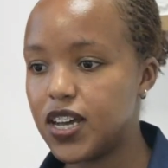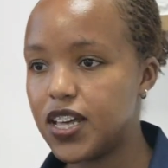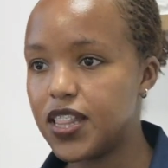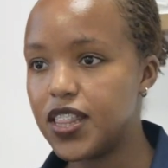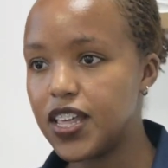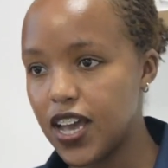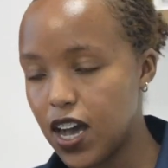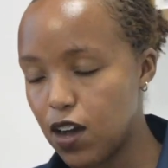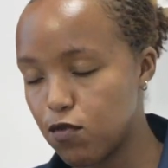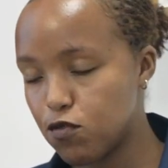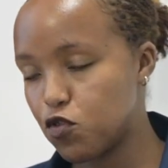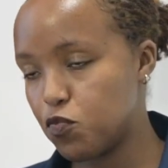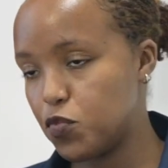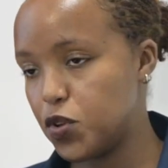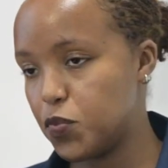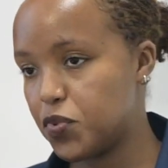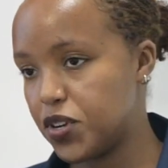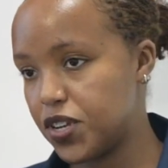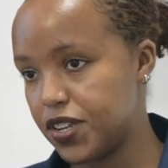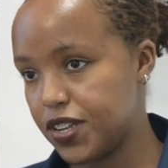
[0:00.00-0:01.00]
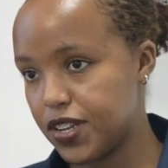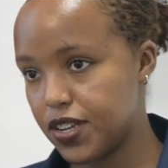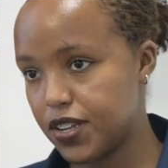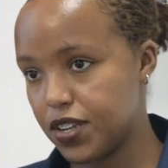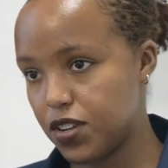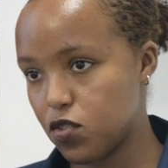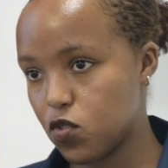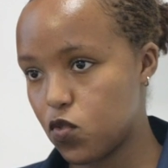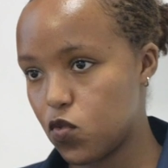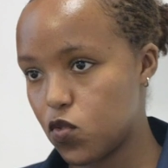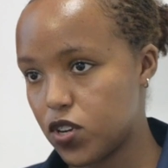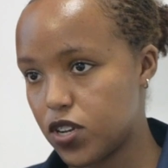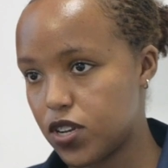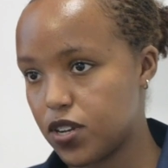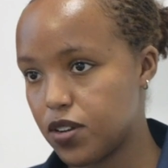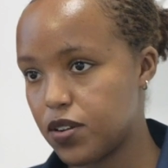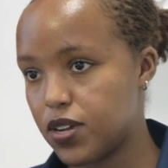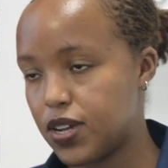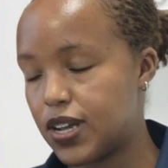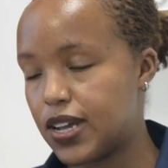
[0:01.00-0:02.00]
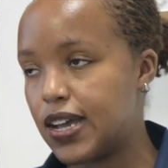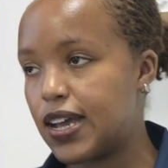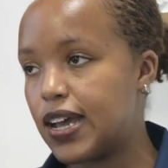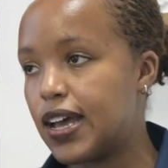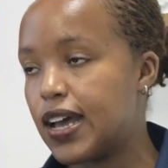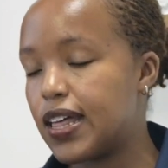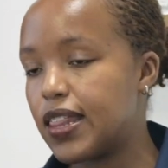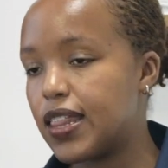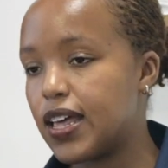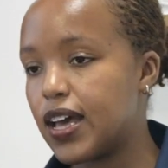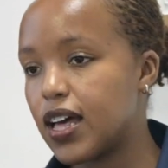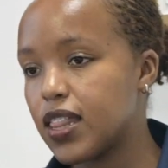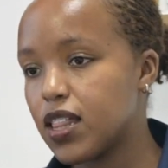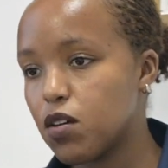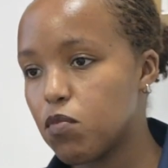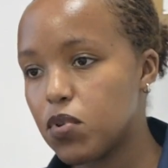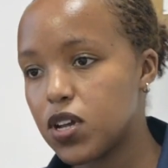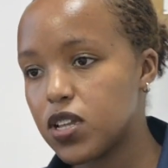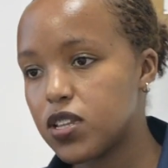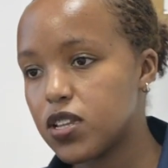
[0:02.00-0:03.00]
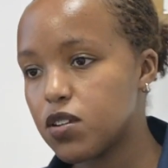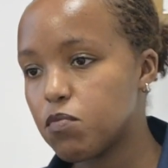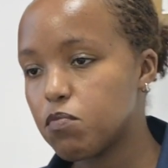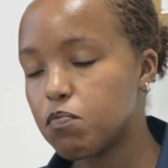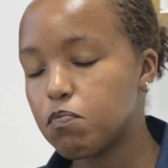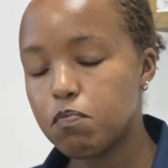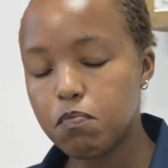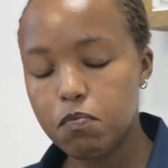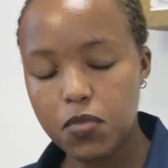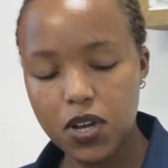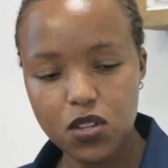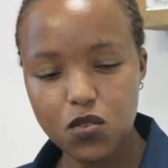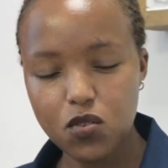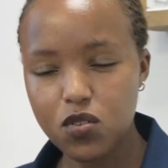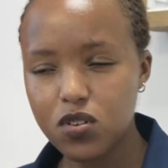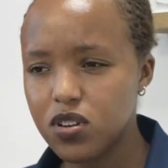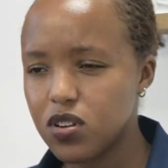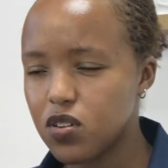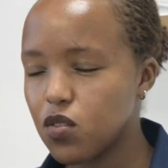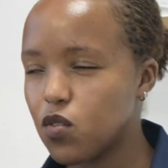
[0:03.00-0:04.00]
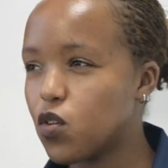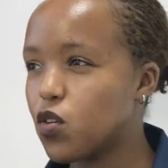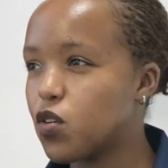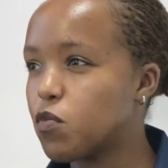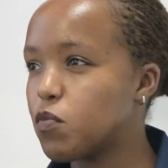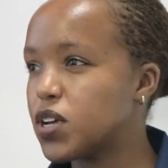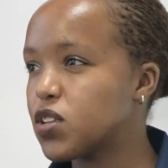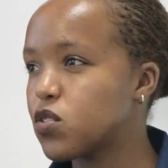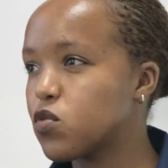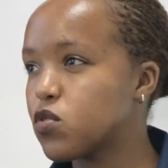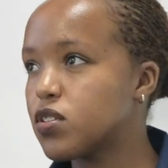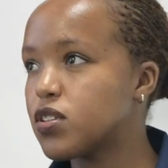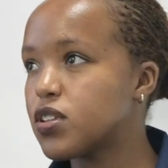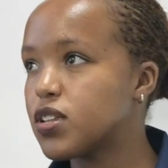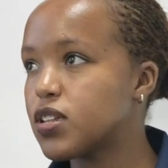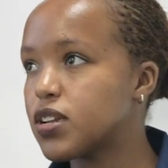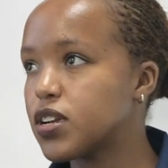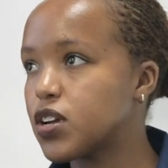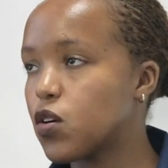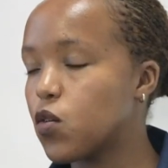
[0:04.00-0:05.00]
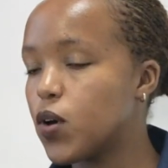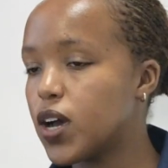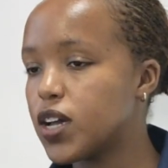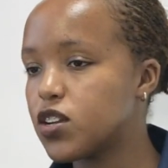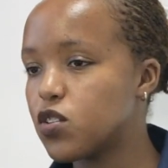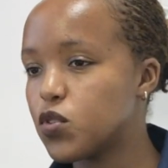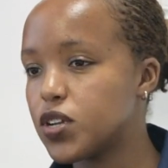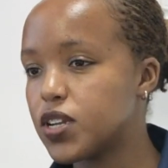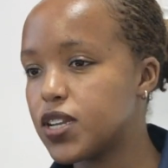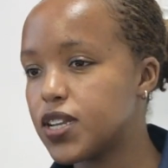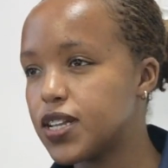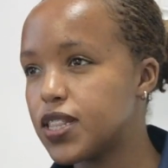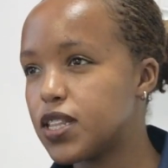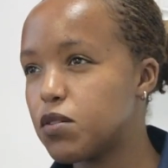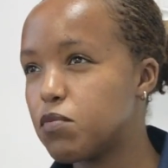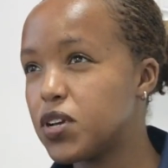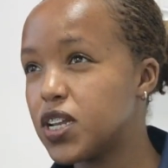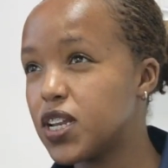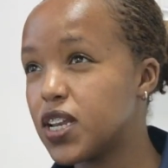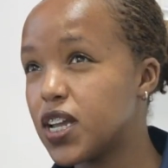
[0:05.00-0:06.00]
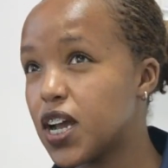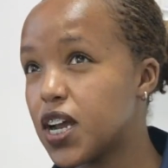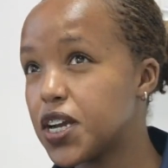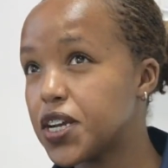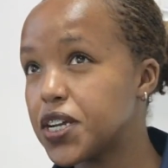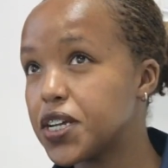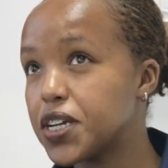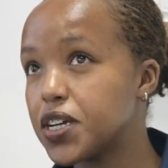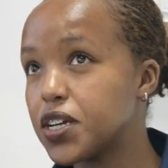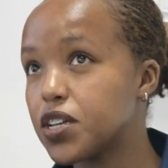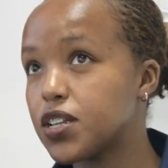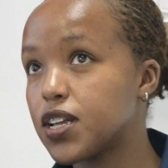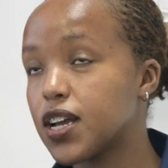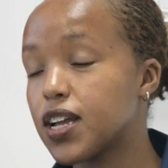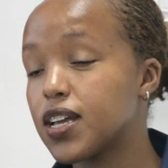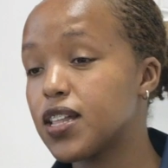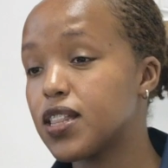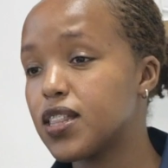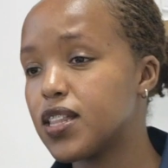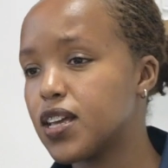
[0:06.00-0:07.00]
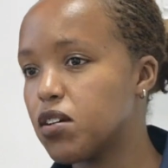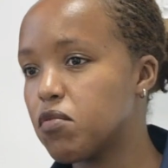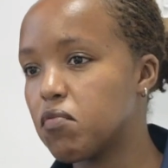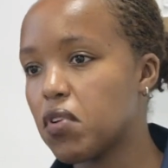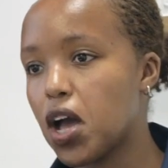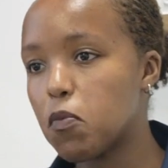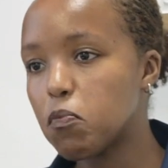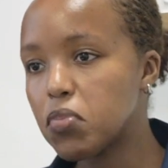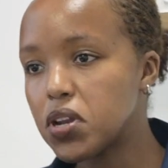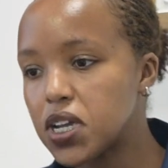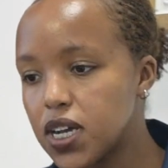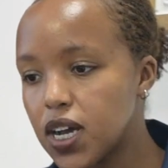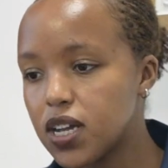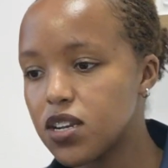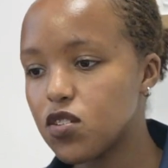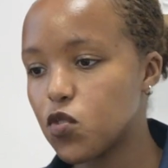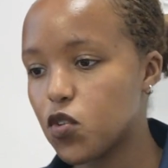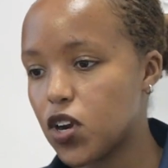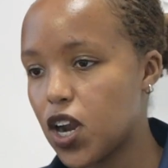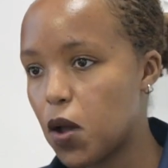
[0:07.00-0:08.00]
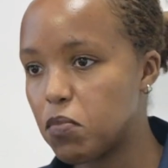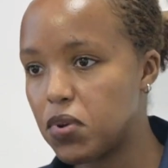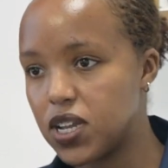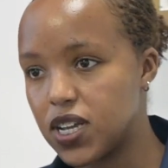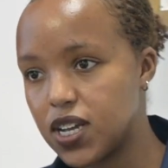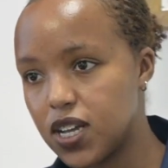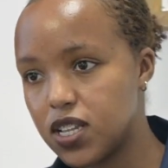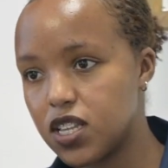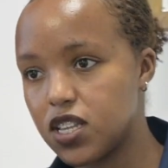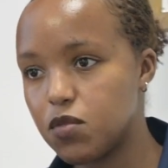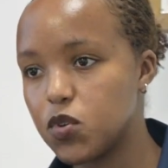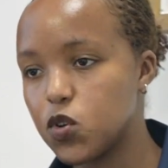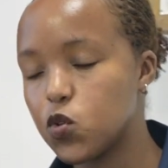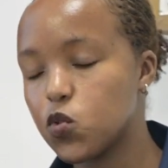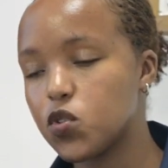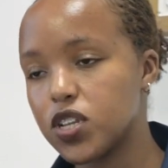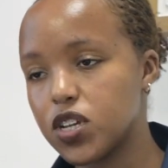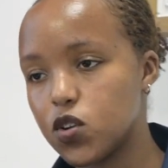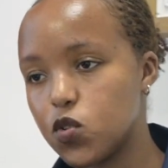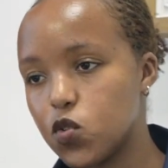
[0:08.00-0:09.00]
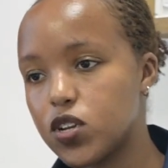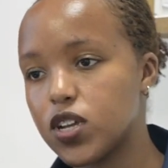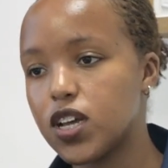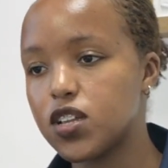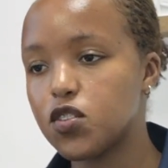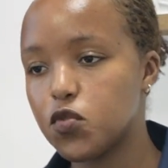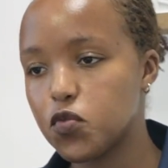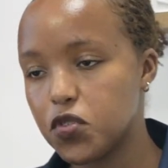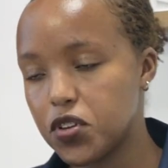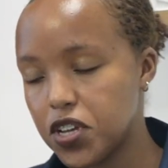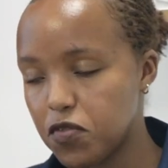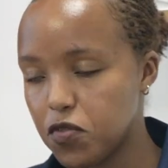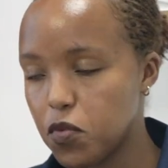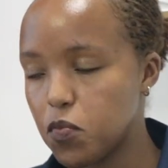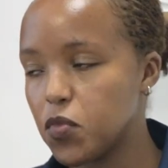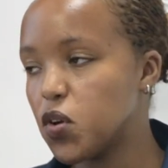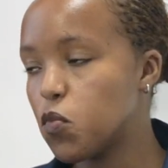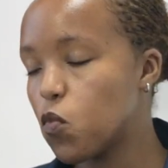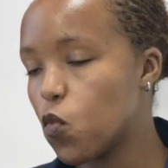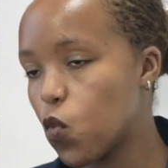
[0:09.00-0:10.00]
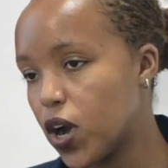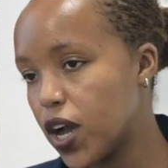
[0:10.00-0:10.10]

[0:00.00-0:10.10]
They have to be present in court. The other person or persons required to attend the main hearing is again the applicant or applicants, because the court has to hear from them.